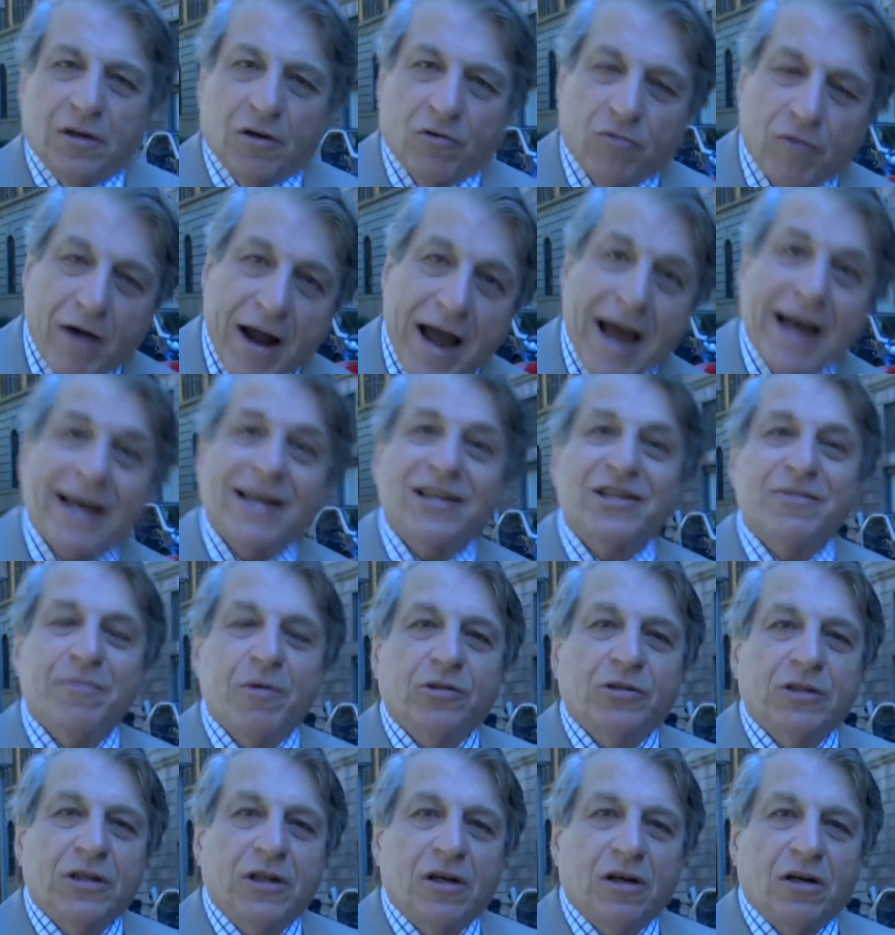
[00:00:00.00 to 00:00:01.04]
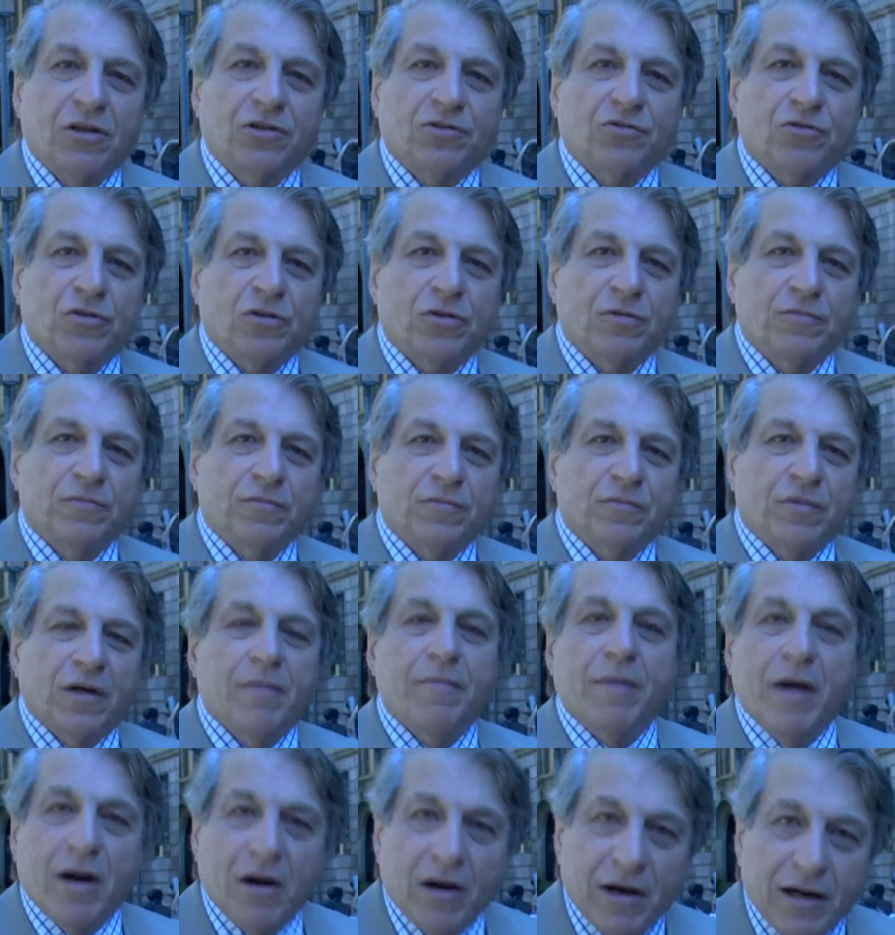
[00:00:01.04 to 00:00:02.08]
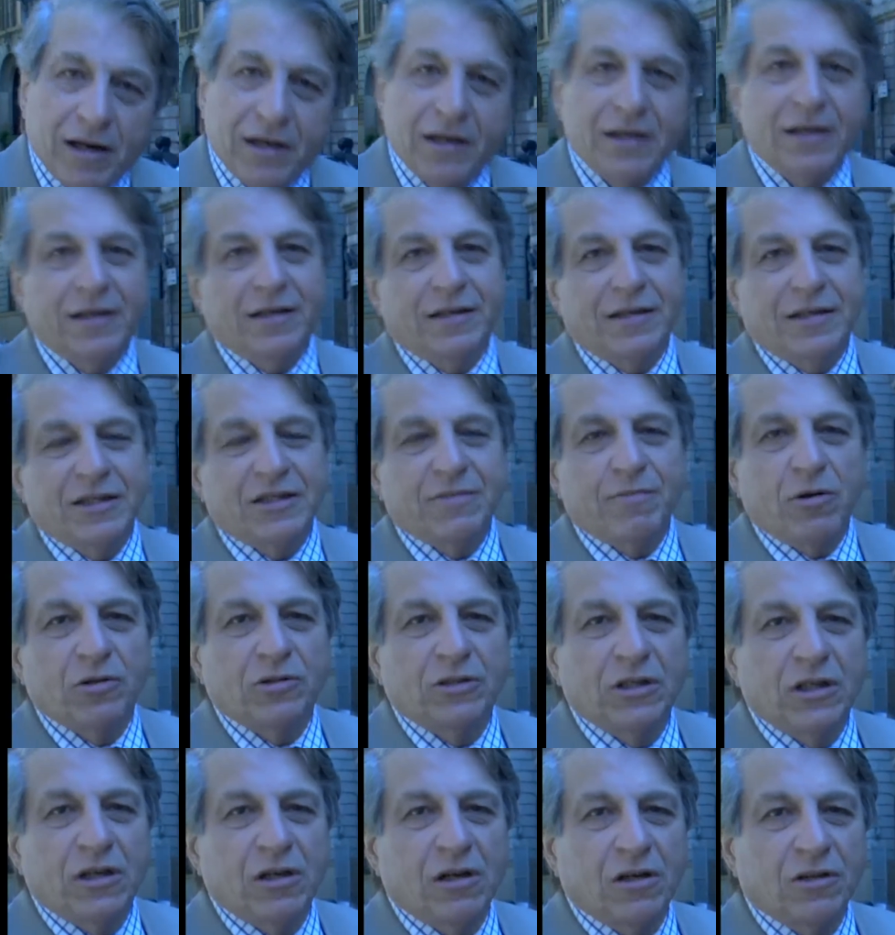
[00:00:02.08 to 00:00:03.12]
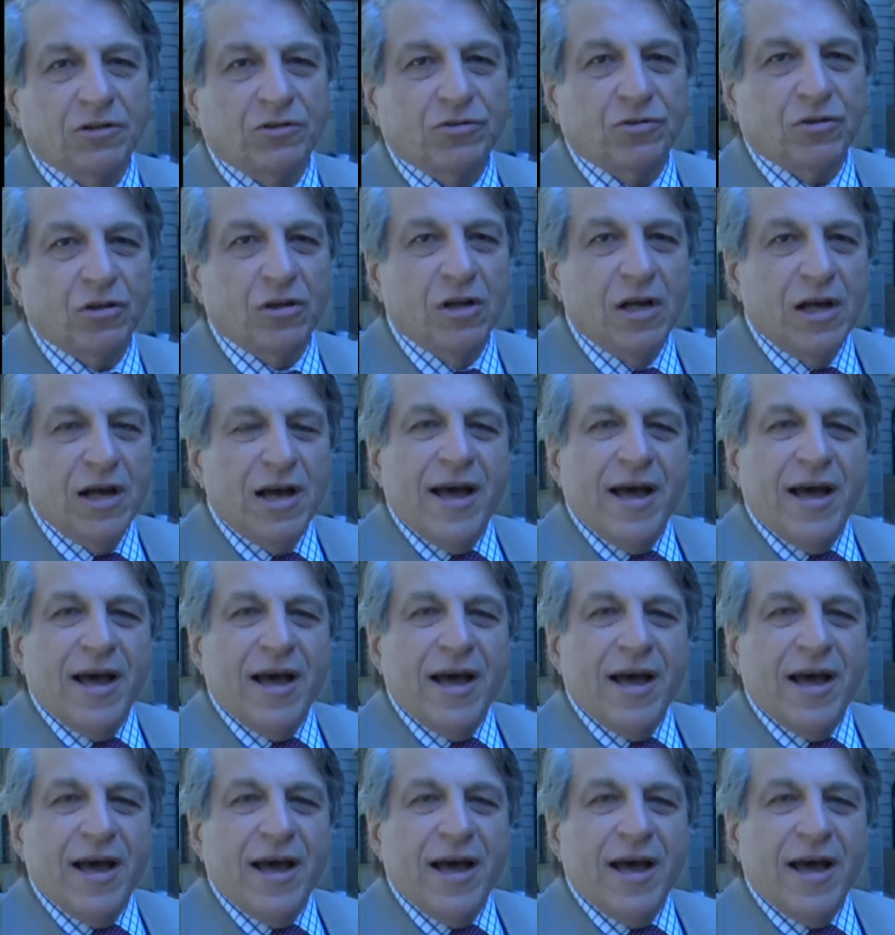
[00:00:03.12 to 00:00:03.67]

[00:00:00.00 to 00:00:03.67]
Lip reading: Iraq is multicultural. America is multicultural.